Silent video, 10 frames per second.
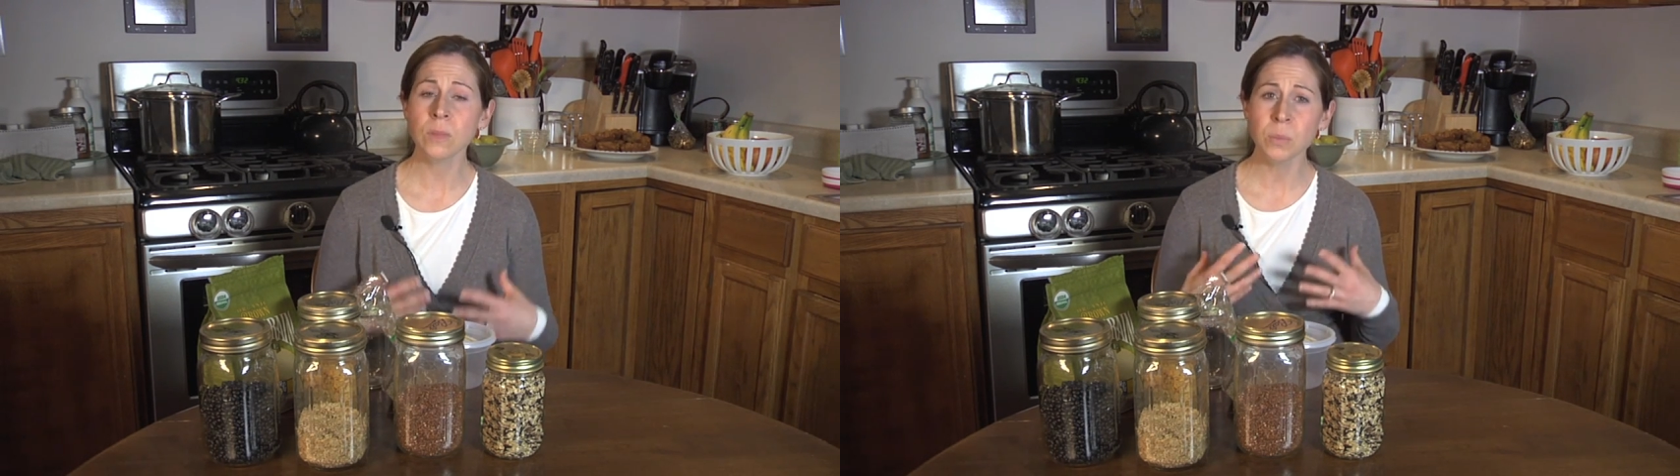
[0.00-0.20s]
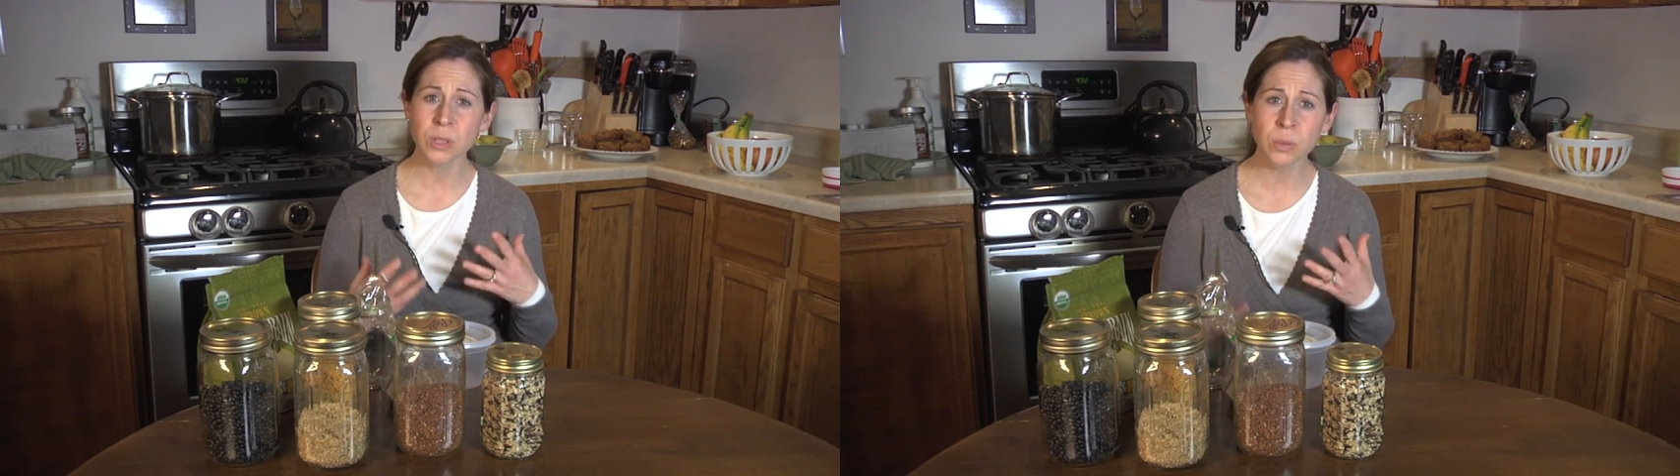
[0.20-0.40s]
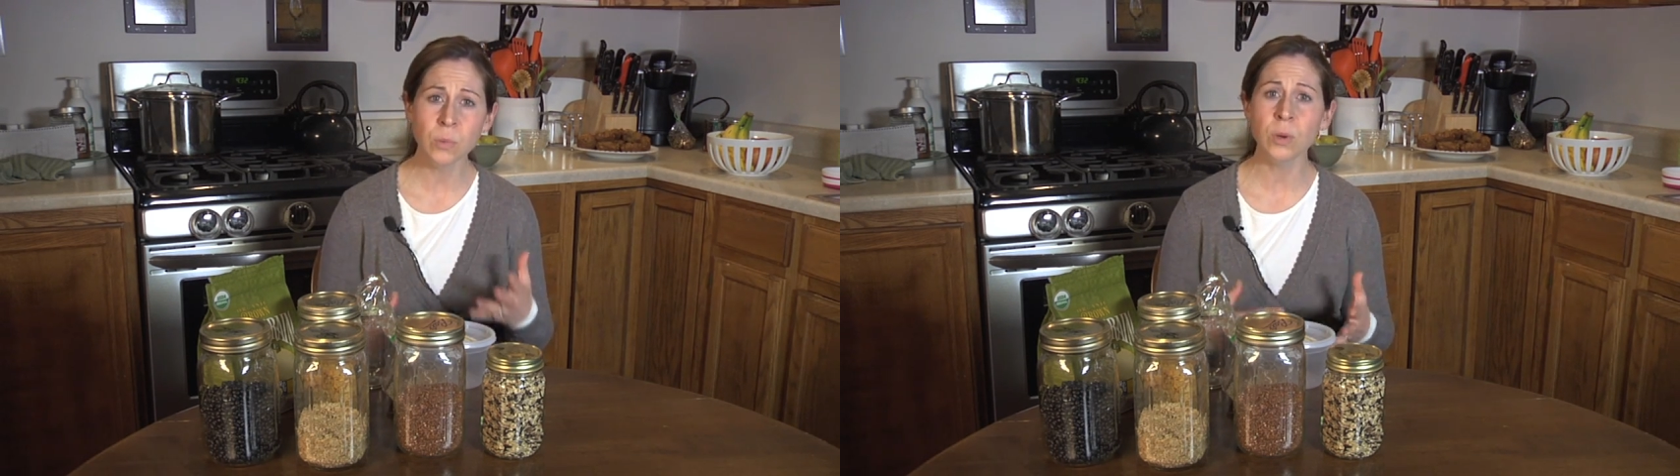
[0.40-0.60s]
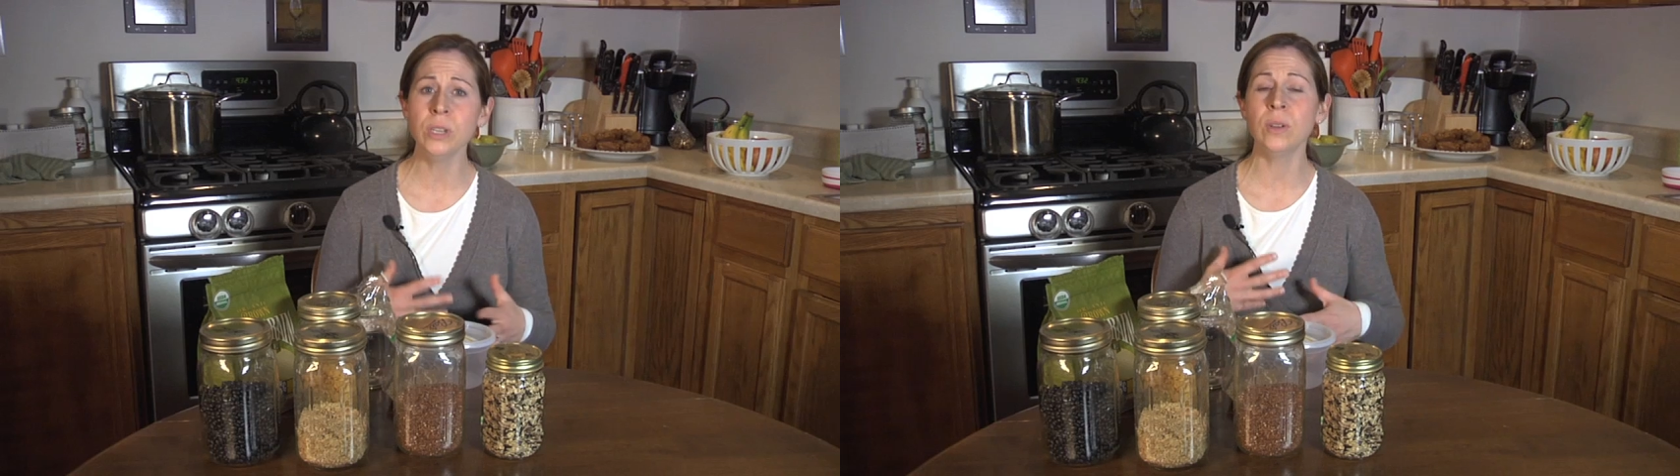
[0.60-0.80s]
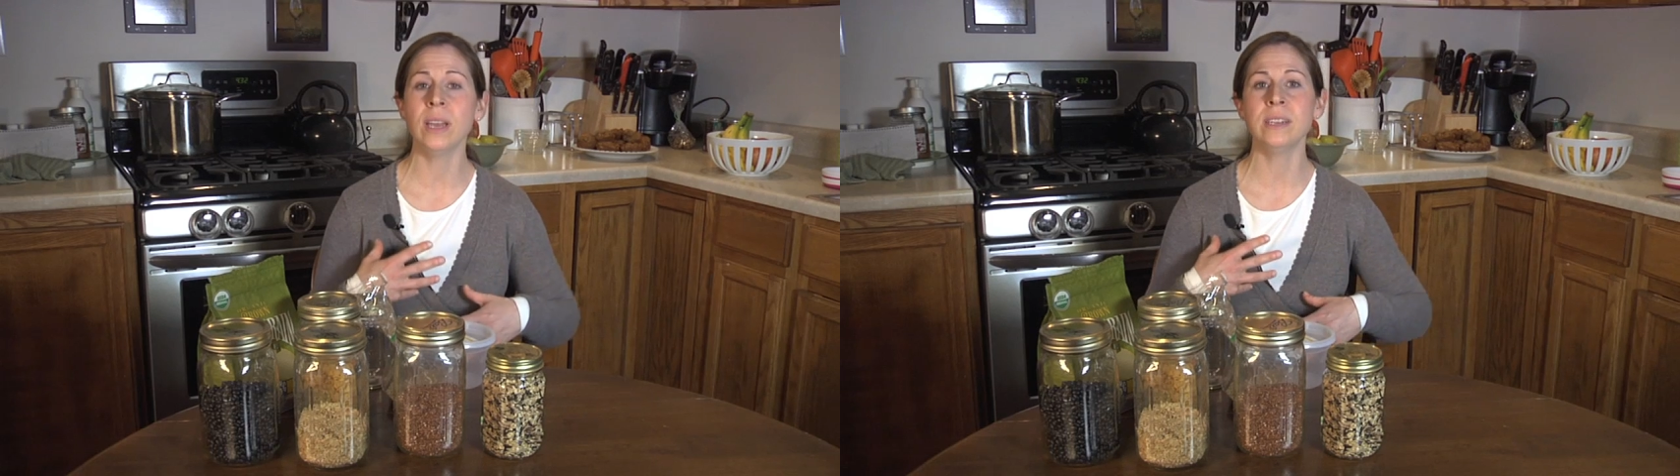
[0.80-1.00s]
but the more
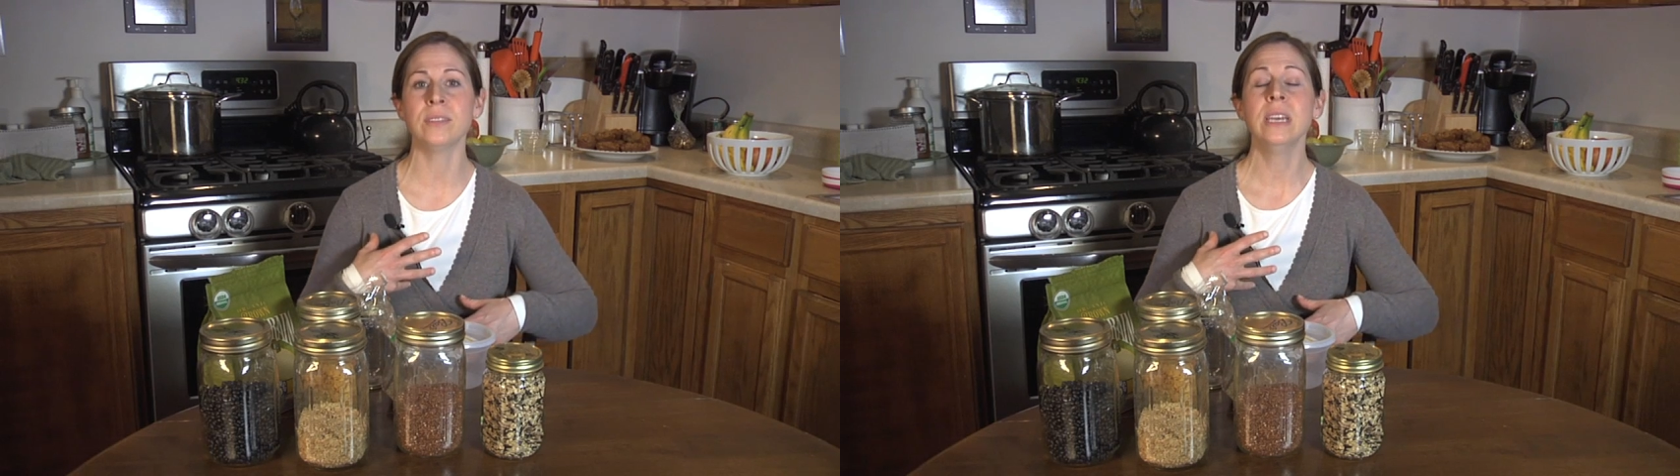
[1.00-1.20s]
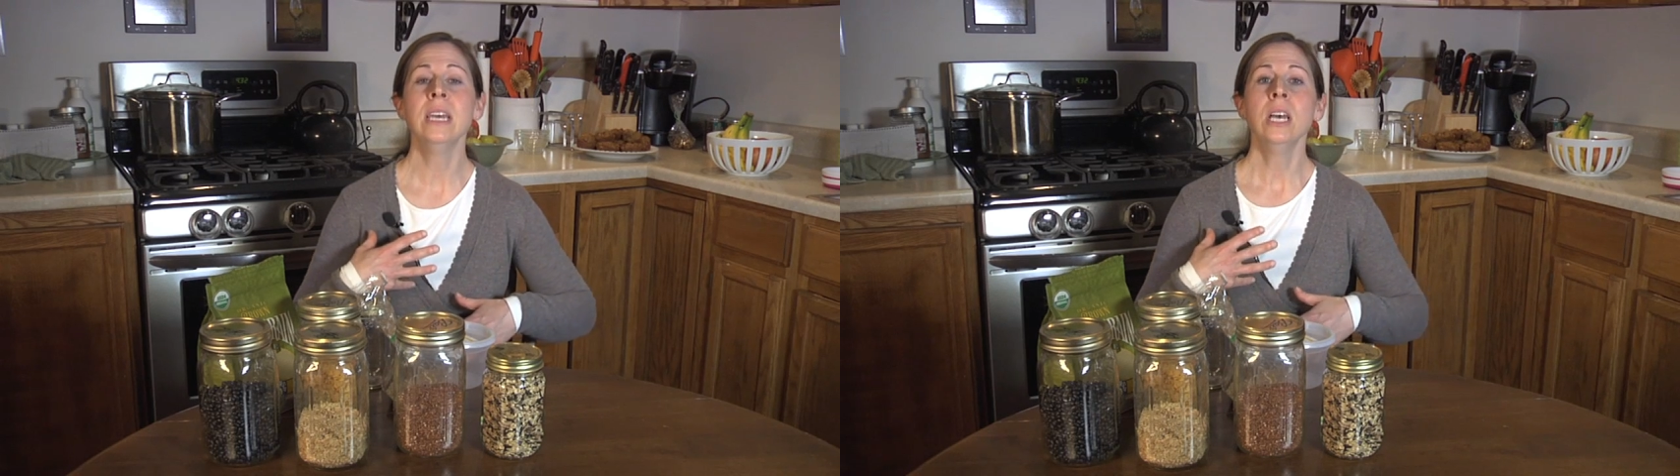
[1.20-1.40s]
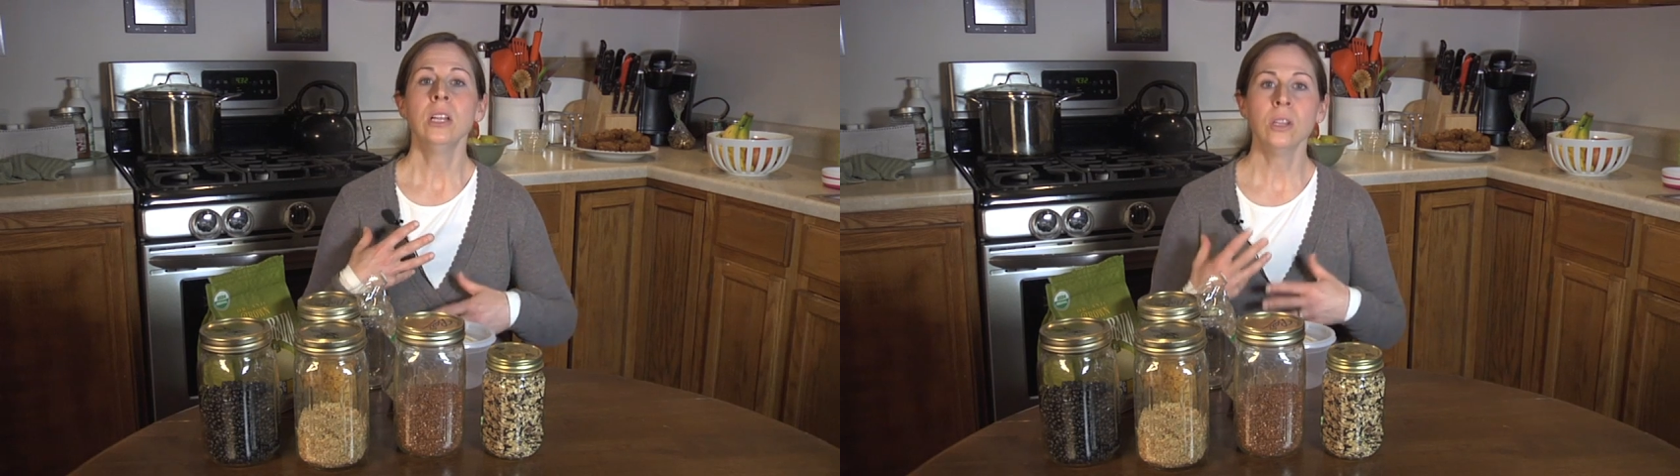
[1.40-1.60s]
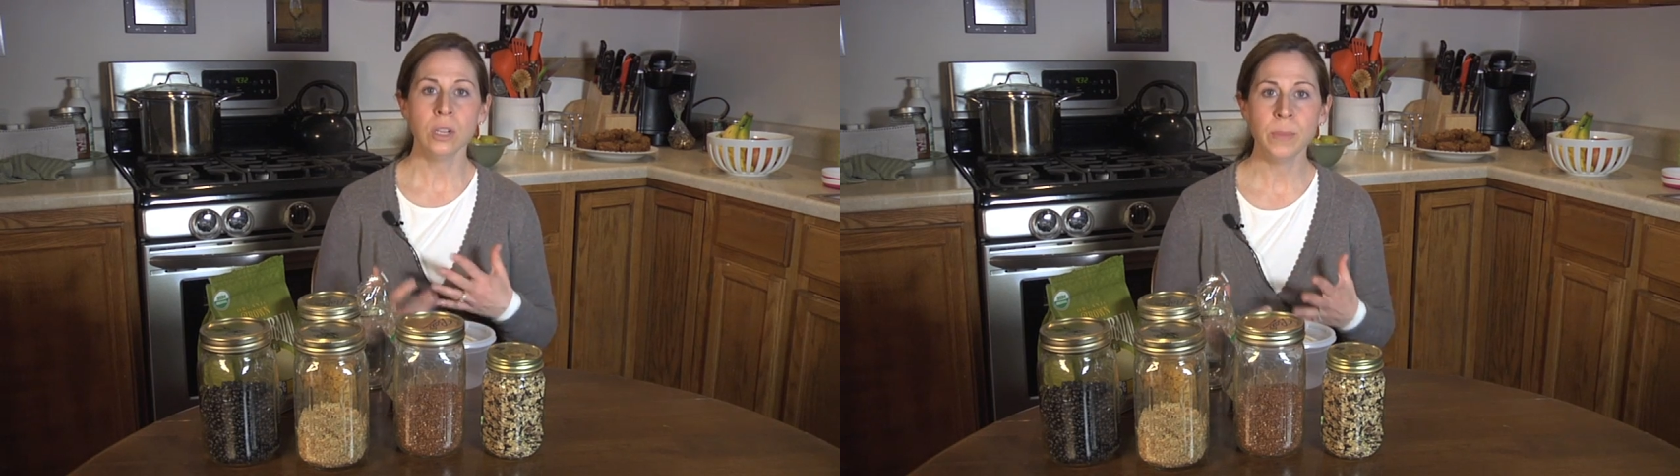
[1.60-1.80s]
you kind of learn